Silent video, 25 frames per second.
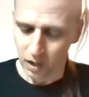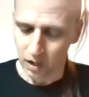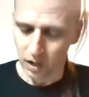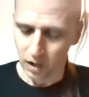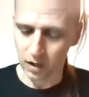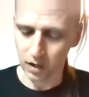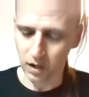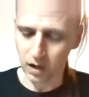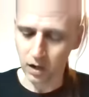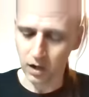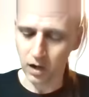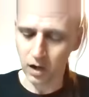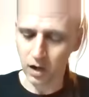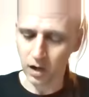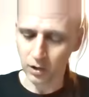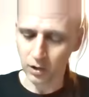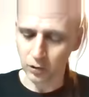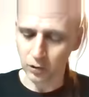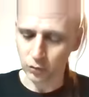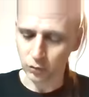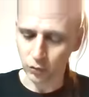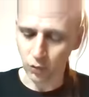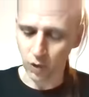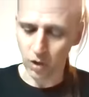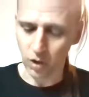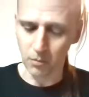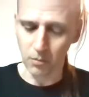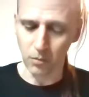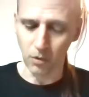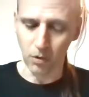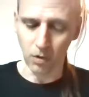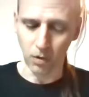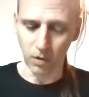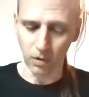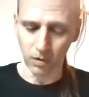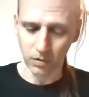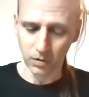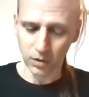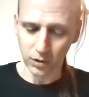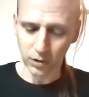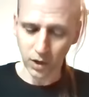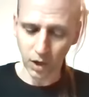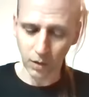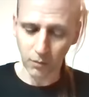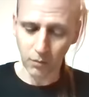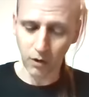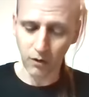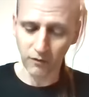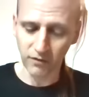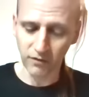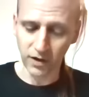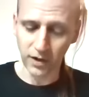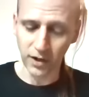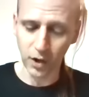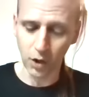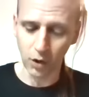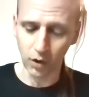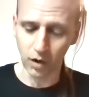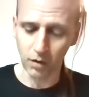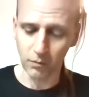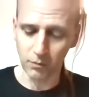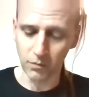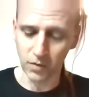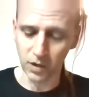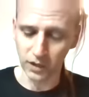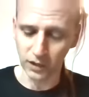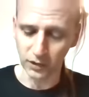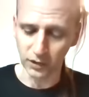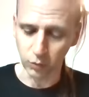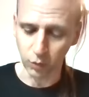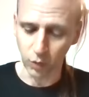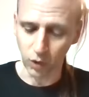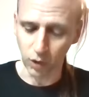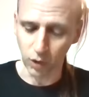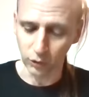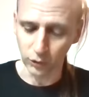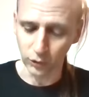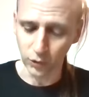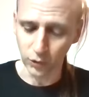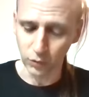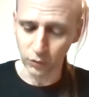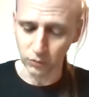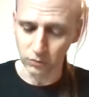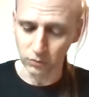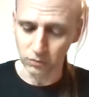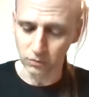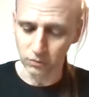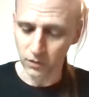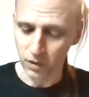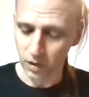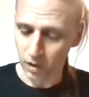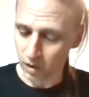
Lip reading: "Ah, Grummore, come over here a minute, will you?